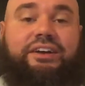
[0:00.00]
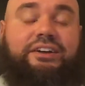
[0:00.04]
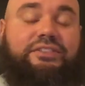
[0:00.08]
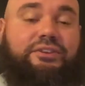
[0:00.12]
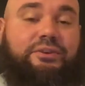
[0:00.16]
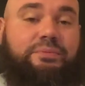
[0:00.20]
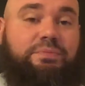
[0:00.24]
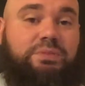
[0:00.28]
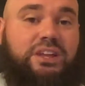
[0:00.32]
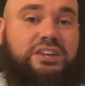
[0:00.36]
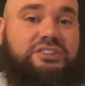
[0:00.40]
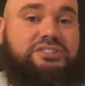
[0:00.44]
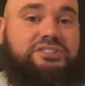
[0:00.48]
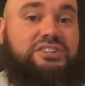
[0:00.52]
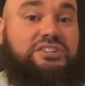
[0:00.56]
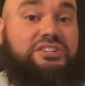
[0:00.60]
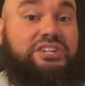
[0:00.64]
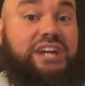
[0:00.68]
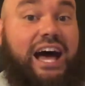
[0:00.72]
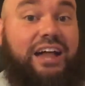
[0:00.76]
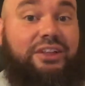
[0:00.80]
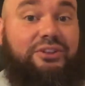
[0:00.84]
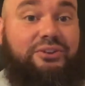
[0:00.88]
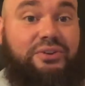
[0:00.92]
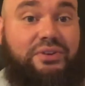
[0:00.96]
they're plus
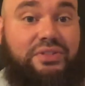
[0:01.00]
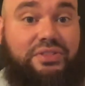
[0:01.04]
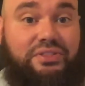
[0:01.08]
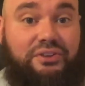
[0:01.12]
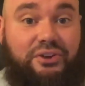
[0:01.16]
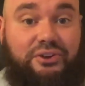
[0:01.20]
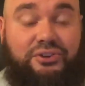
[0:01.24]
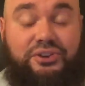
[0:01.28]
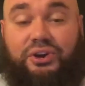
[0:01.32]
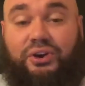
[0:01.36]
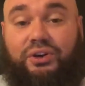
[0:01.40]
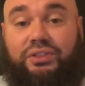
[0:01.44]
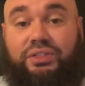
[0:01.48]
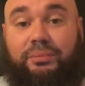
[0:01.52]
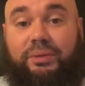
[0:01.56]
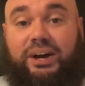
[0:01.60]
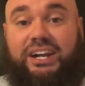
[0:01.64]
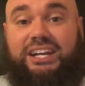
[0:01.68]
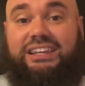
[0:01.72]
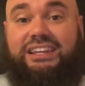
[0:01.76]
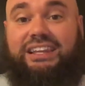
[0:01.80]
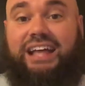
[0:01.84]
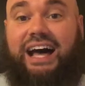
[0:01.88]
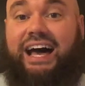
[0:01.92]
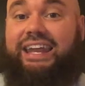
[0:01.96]
$1.30 on the
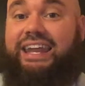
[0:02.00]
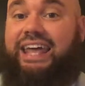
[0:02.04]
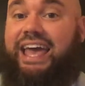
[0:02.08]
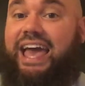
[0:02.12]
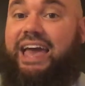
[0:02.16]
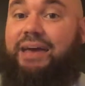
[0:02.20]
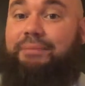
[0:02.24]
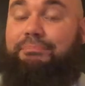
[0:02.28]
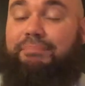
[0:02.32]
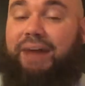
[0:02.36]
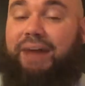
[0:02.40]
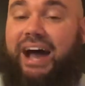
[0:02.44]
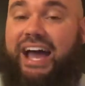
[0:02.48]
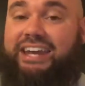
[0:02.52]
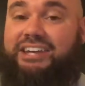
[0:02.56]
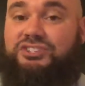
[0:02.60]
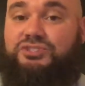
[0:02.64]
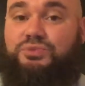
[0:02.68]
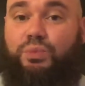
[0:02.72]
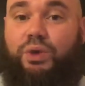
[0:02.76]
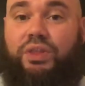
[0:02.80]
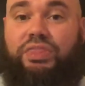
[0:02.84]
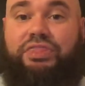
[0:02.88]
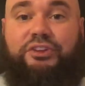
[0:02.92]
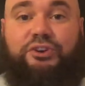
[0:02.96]
money line and
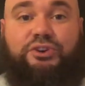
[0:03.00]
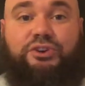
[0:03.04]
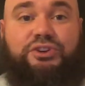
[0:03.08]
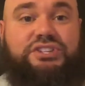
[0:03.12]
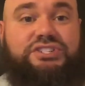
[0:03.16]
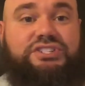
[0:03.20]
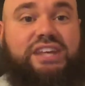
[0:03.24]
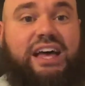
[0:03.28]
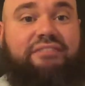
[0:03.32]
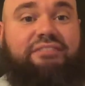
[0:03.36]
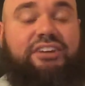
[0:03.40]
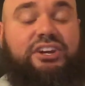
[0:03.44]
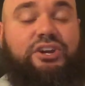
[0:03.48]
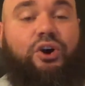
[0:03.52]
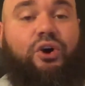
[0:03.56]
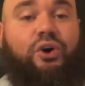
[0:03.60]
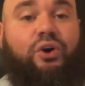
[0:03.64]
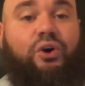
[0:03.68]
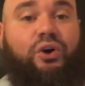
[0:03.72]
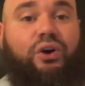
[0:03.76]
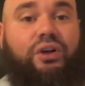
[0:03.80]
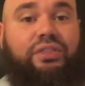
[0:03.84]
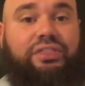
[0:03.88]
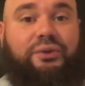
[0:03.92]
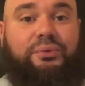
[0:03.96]
minus 137
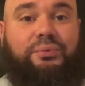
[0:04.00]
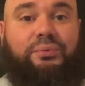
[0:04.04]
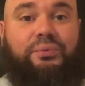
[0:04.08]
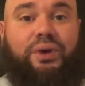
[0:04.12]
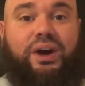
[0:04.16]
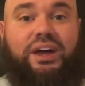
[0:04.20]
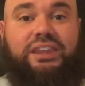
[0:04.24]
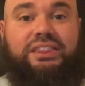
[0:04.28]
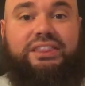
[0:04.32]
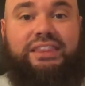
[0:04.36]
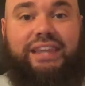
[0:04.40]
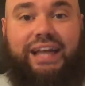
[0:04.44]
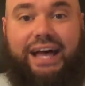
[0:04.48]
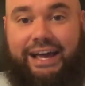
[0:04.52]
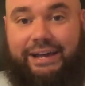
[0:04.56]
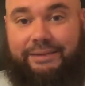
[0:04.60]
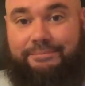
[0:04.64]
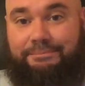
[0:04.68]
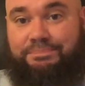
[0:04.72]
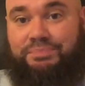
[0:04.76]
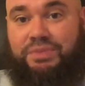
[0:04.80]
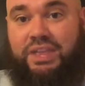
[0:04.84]
on the run line.